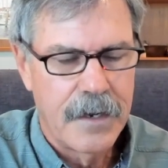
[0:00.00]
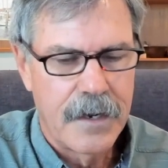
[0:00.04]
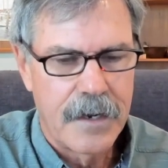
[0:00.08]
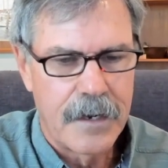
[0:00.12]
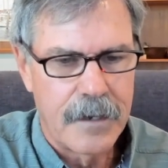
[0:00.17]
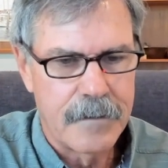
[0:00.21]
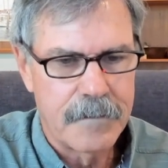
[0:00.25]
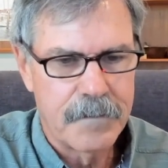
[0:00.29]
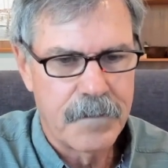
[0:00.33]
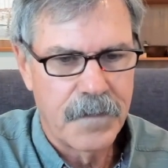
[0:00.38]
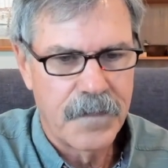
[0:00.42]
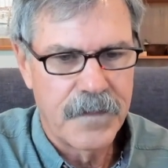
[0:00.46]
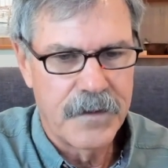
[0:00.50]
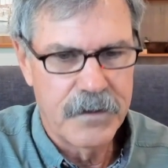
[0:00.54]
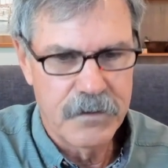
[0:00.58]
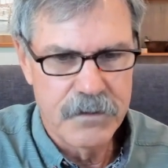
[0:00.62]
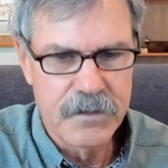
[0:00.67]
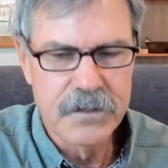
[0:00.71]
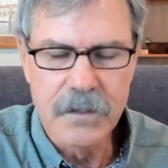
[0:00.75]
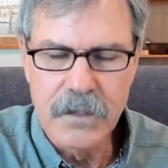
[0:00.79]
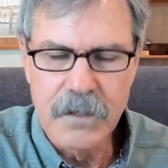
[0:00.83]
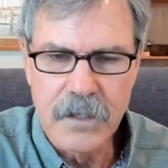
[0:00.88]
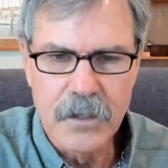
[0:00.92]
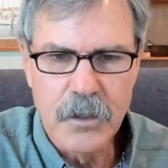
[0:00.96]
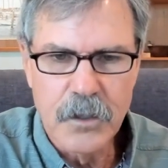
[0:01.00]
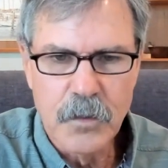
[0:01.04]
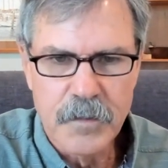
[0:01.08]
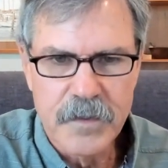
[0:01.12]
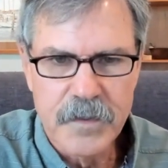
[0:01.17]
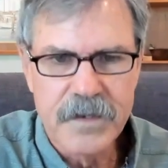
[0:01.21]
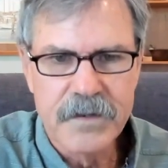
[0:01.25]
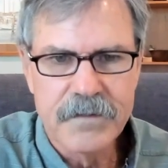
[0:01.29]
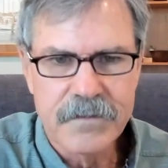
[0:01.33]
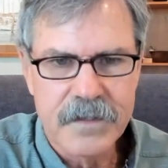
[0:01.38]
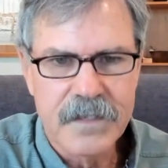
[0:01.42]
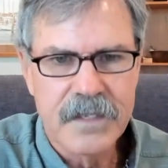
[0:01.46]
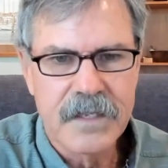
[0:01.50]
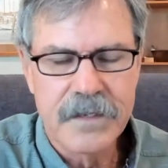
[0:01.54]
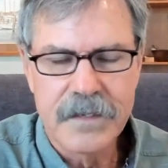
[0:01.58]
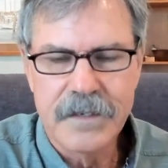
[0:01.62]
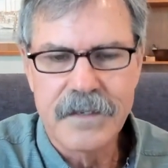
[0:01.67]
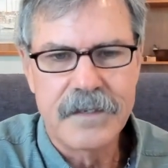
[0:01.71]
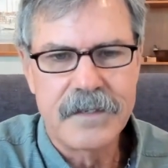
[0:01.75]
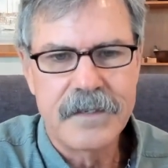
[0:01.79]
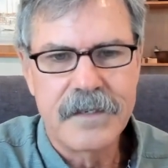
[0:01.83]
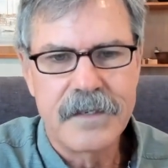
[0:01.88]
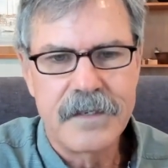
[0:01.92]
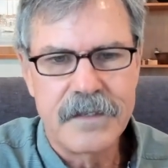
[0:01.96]
Um, there is a little bit of
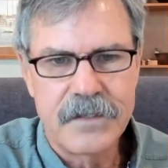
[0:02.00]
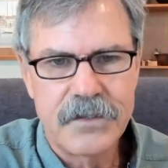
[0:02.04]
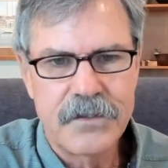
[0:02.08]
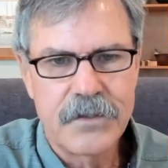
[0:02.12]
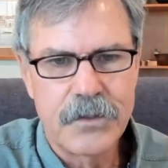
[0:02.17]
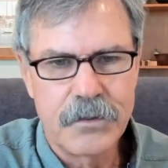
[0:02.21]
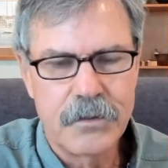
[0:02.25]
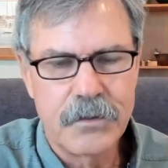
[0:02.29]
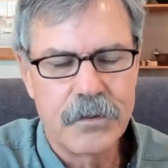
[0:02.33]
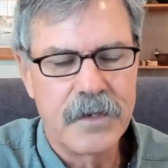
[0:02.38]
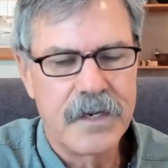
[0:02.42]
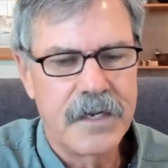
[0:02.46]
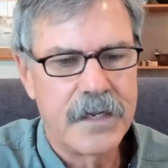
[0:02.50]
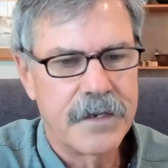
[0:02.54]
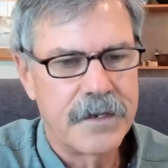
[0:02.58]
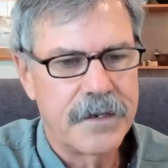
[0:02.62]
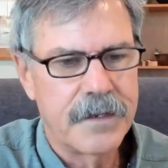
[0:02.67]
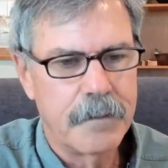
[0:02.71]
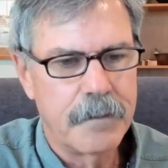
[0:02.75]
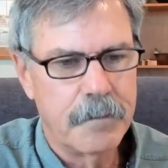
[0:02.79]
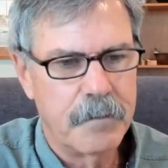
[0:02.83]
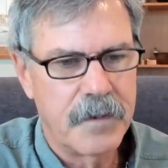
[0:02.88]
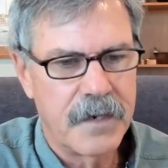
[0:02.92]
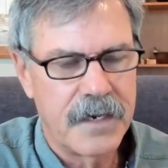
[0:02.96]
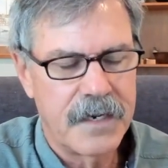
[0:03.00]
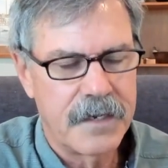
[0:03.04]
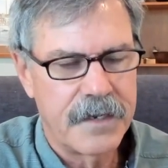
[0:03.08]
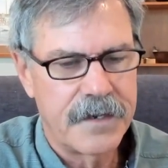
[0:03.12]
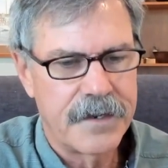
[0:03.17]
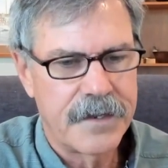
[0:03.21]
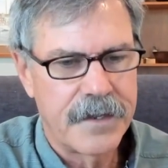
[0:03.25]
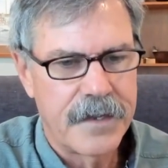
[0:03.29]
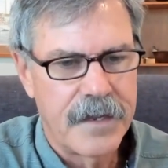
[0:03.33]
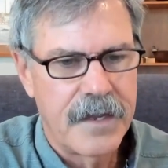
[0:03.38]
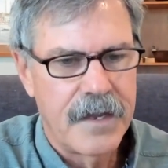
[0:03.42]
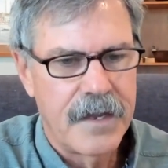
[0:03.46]
validity to it, but